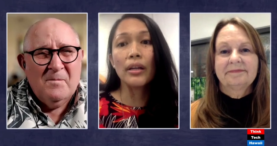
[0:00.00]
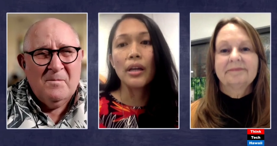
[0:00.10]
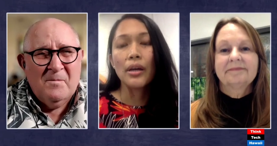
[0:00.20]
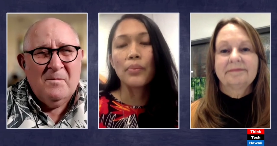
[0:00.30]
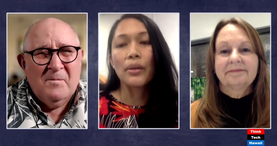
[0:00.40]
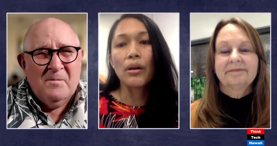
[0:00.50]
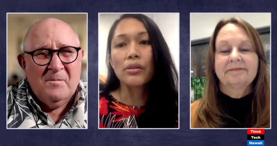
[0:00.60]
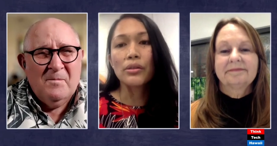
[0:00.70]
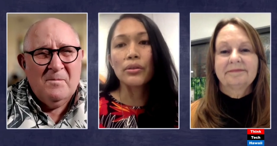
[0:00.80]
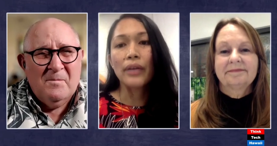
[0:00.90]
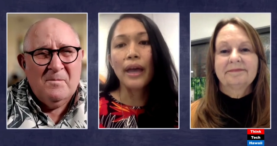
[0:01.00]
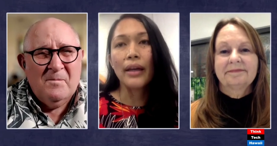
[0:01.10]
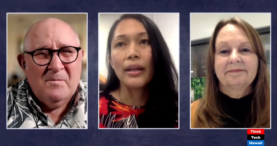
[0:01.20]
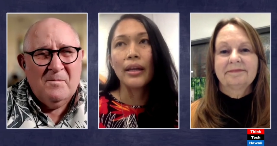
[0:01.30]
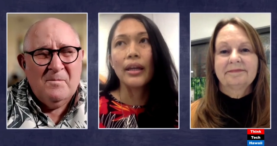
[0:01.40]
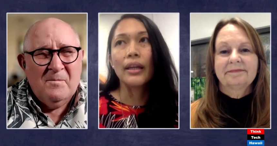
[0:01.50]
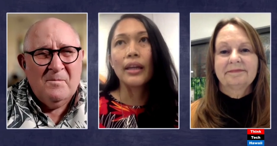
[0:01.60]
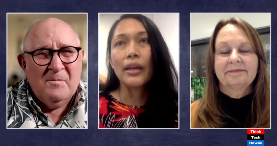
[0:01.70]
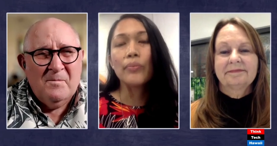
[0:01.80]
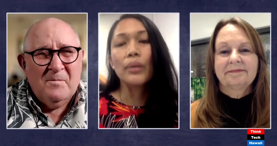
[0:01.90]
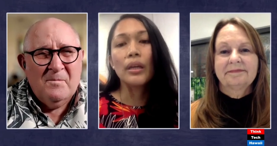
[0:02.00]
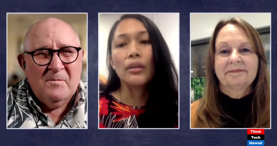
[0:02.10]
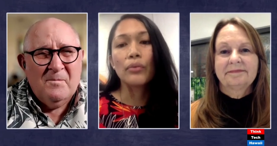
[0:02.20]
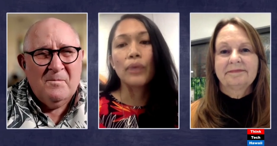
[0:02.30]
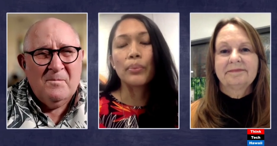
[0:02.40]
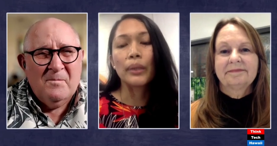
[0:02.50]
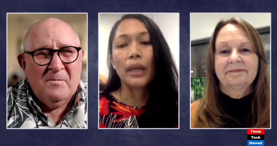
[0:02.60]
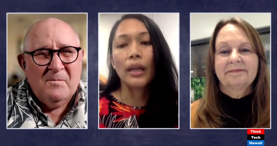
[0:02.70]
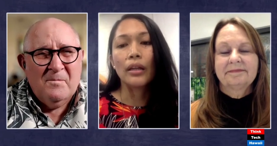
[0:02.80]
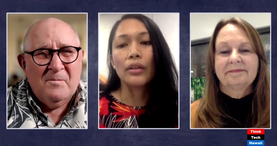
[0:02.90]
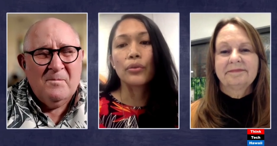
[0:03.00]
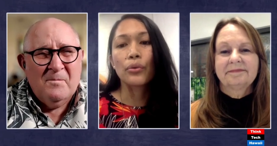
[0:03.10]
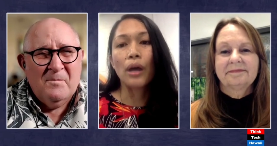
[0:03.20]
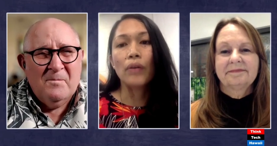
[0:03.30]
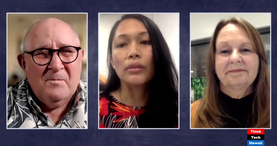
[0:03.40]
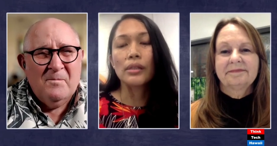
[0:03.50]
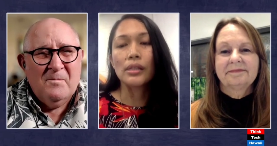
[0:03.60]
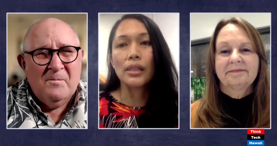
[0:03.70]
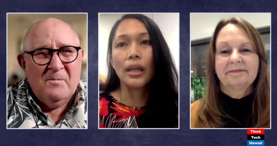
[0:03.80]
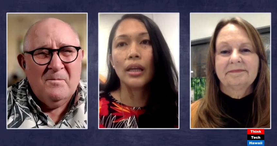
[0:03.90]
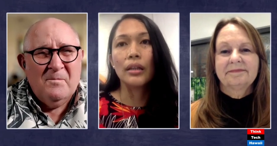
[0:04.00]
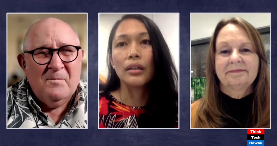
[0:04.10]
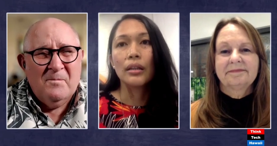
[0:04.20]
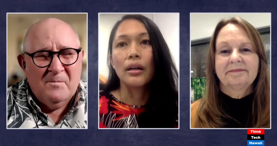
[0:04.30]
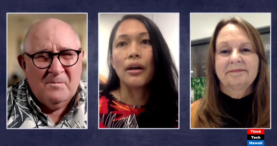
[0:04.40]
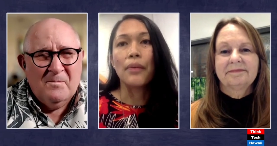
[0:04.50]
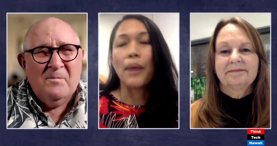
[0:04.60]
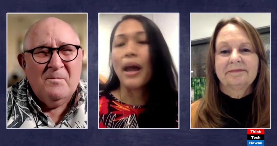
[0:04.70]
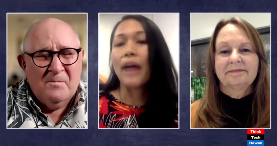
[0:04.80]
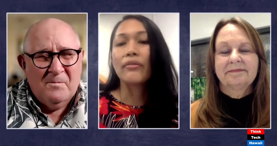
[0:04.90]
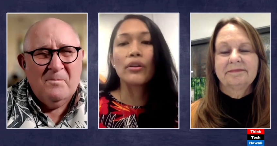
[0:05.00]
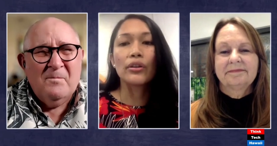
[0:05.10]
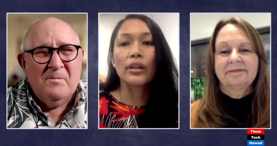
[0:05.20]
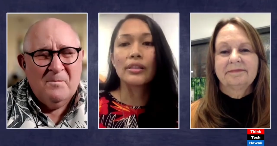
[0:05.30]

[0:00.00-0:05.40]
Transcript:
Speaker 1: it, but also that it can be replicated throughout the state. Um, I have other